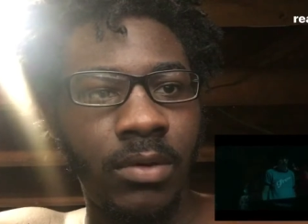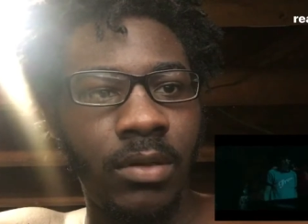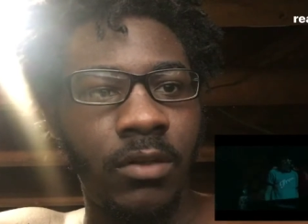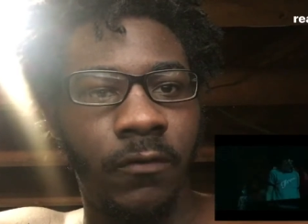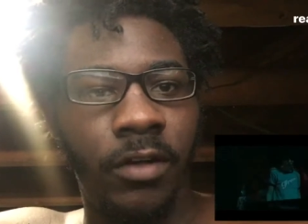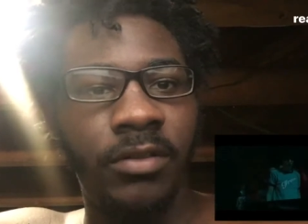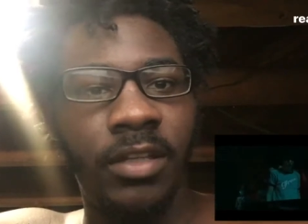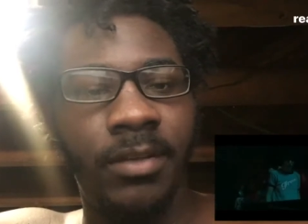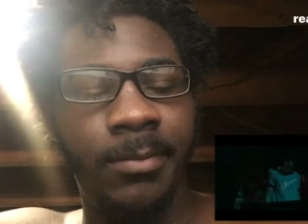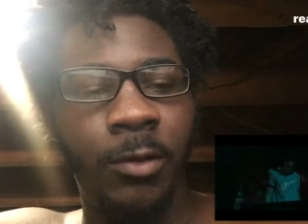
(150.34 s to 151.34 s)
The first
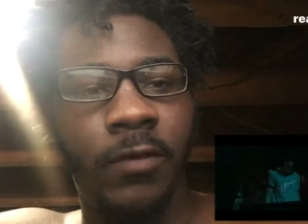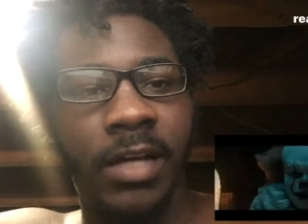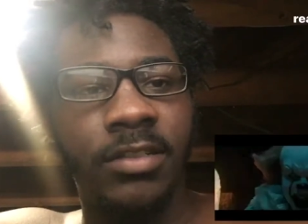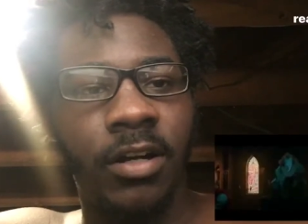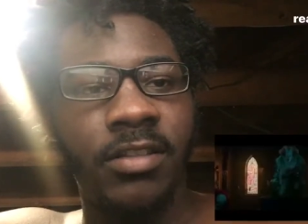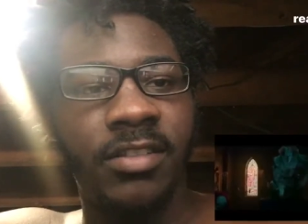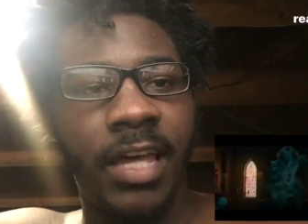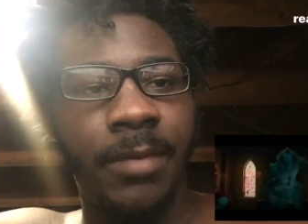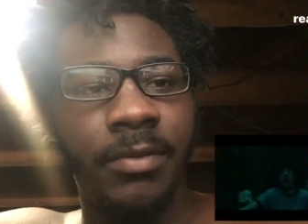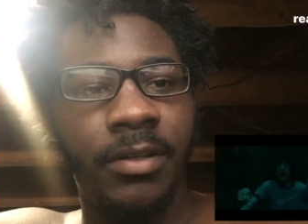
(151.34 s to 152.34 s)
thing to move, I start
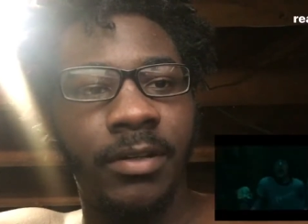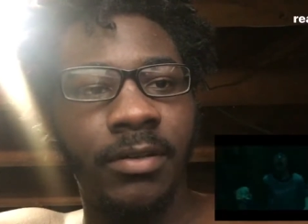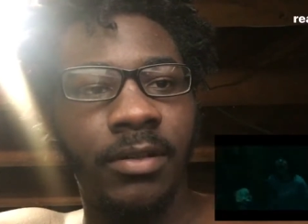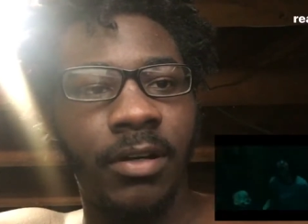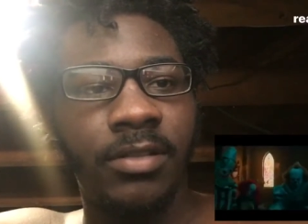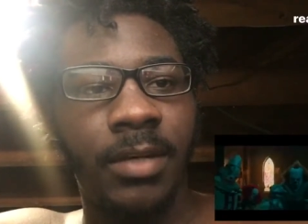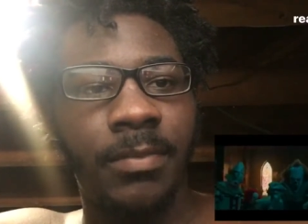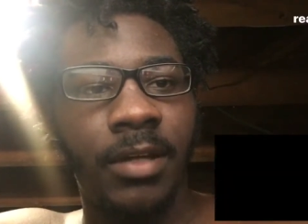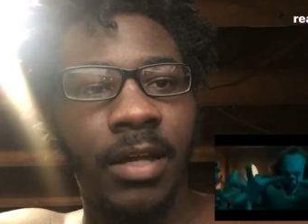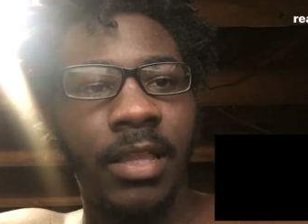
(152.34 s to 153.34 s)
stabbing him. Start stabbing
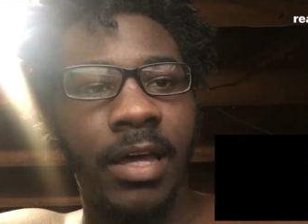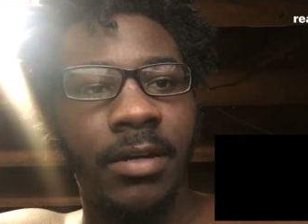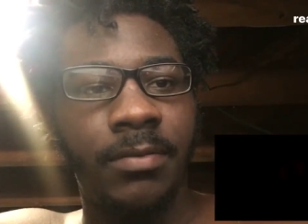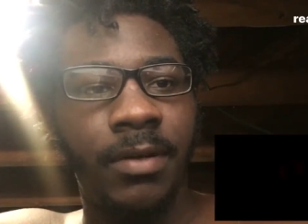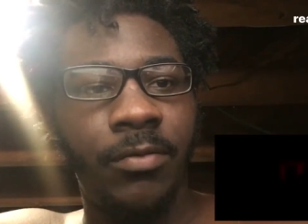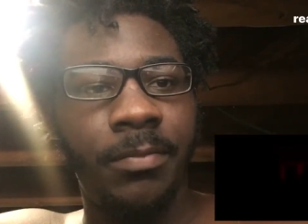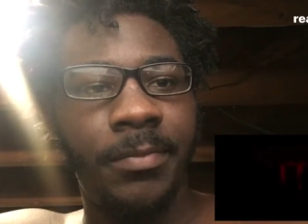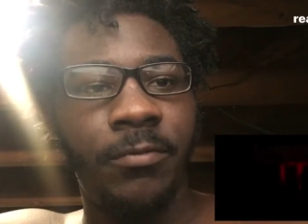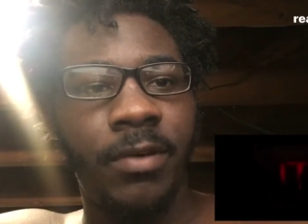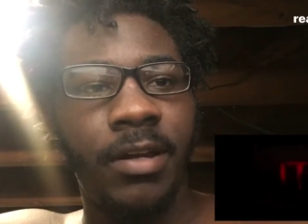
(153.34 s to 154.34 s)
the hell out of him. I wouldn't
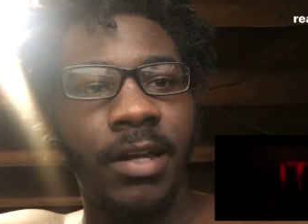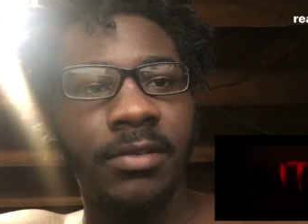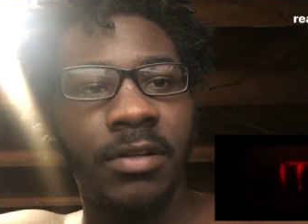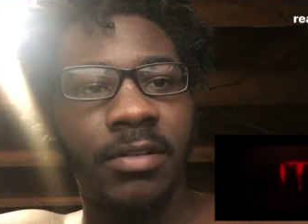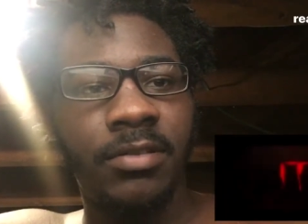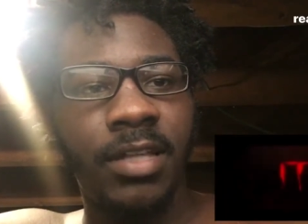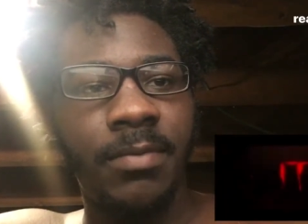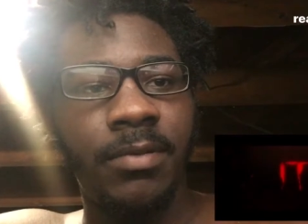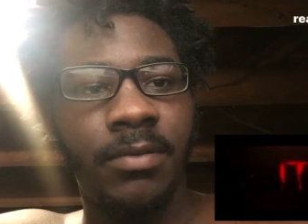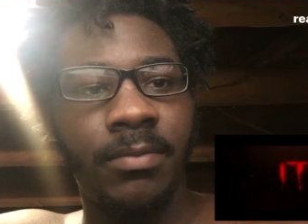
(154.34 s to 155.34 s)
be running. I start stabbing him.